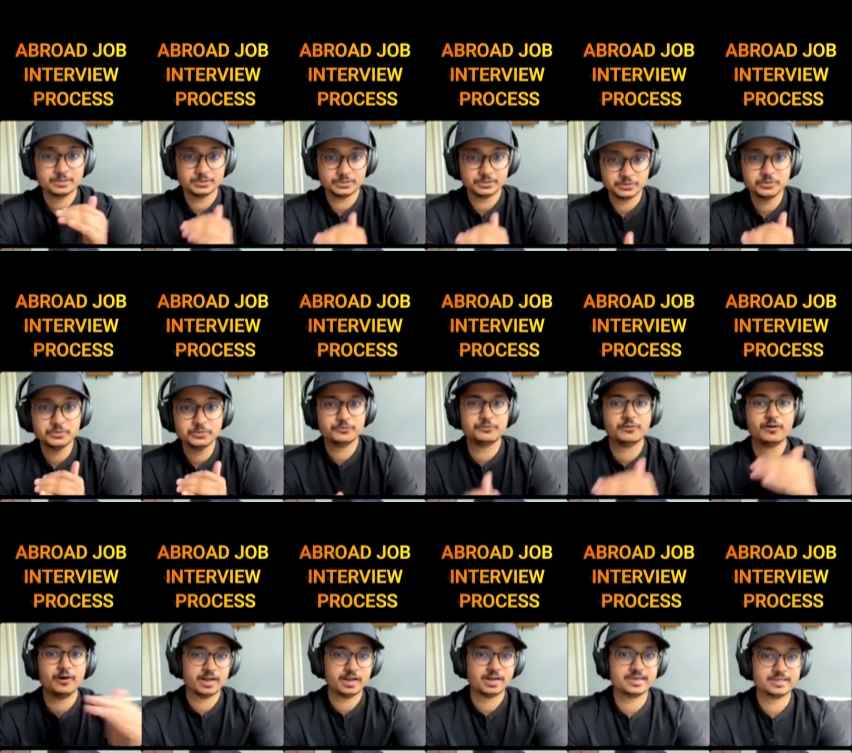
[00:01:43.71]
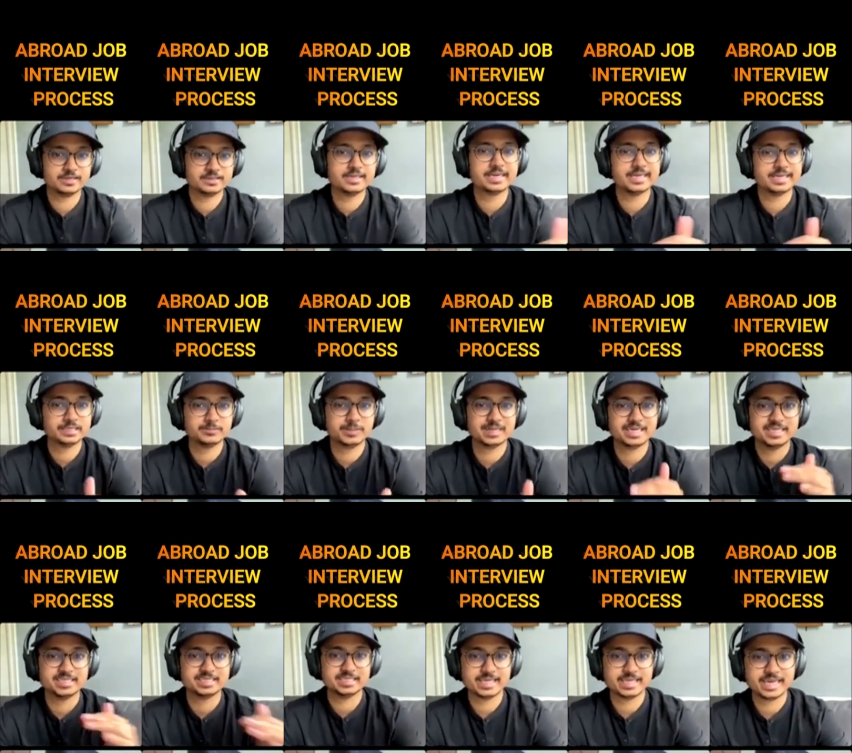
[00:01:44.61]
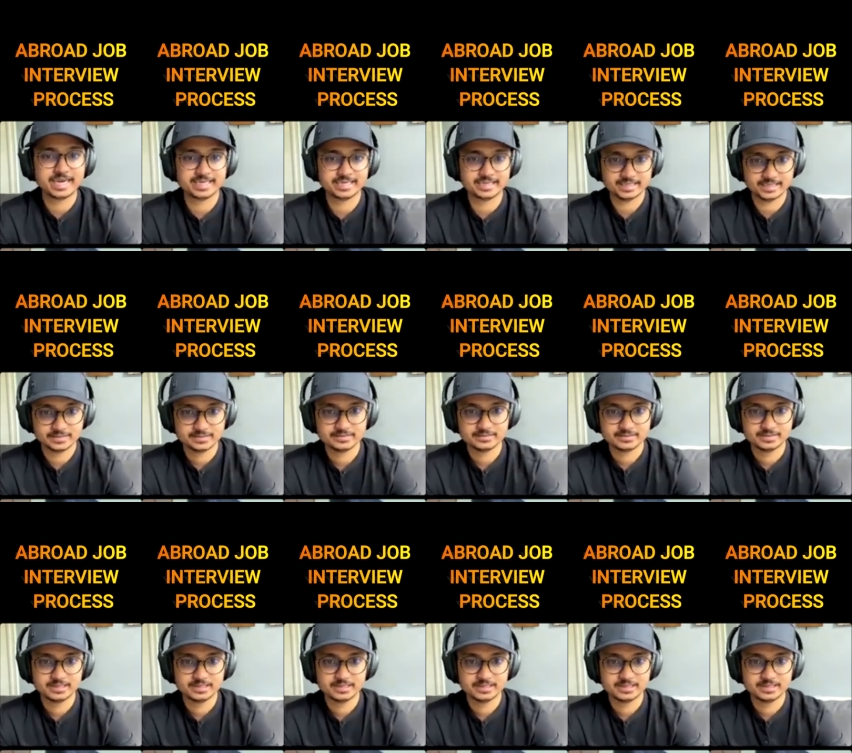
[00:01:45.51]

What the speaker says: you fall under that expectation category.